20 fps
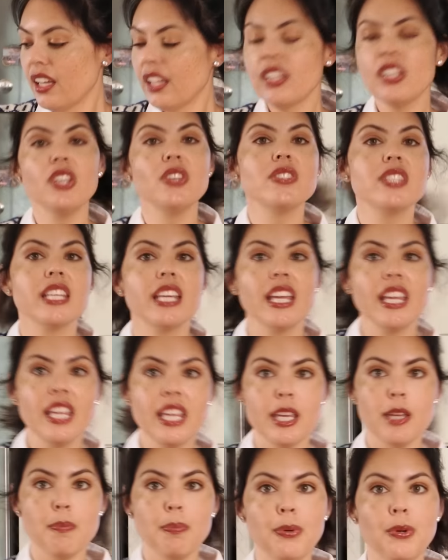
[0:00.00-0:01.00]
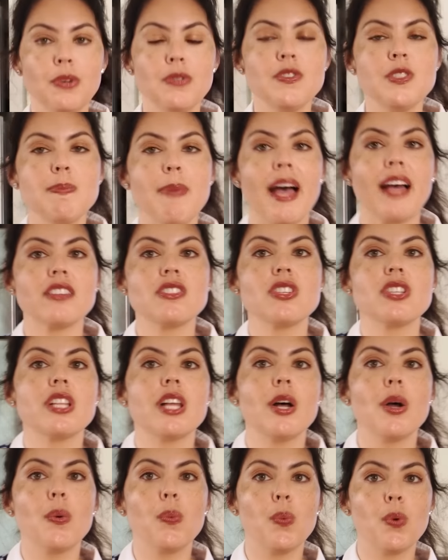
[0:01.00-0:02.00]
Using a heat-proof
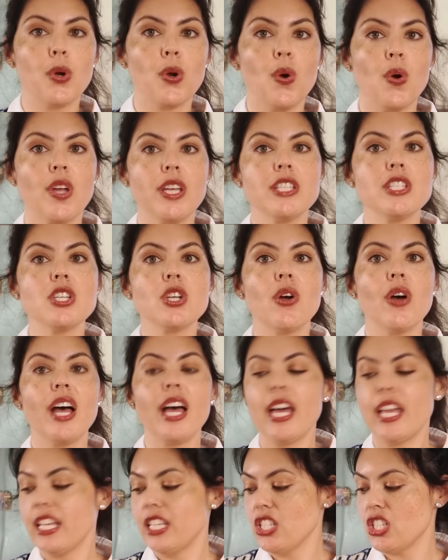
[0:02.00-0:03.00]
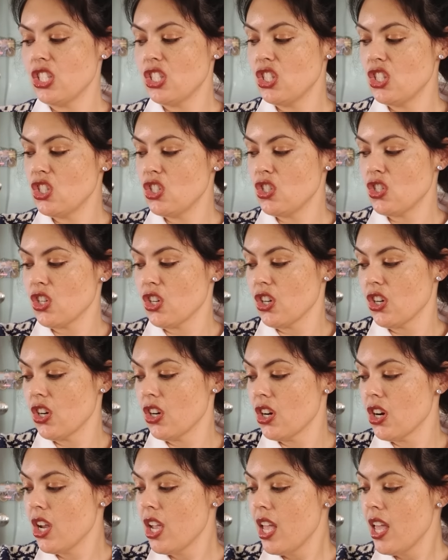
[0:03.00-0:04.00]
spatula, we're going to go ahead and just
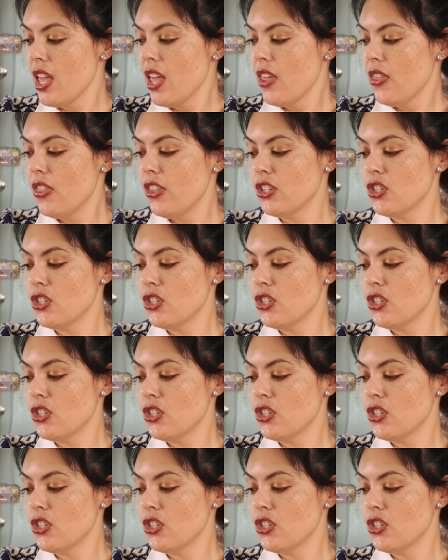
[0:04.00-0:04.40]
stir the